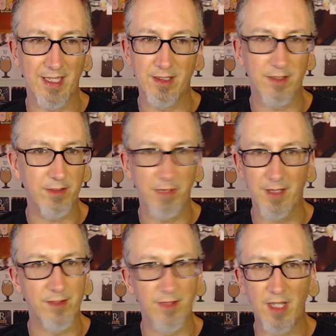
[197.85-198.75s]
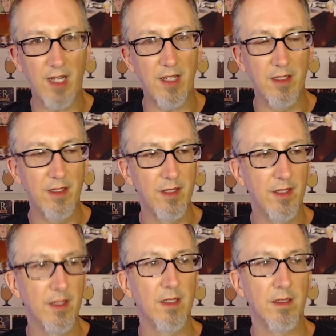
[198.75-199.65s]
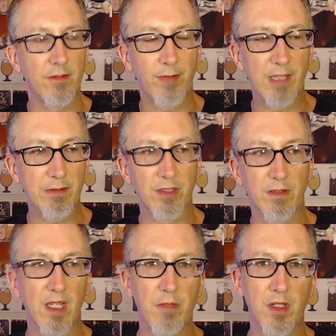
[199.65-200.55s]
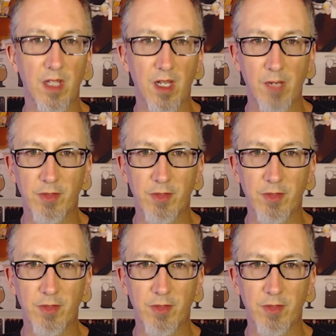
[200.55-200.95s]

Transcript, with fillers: It, to me, it's not flavors of lemon lime.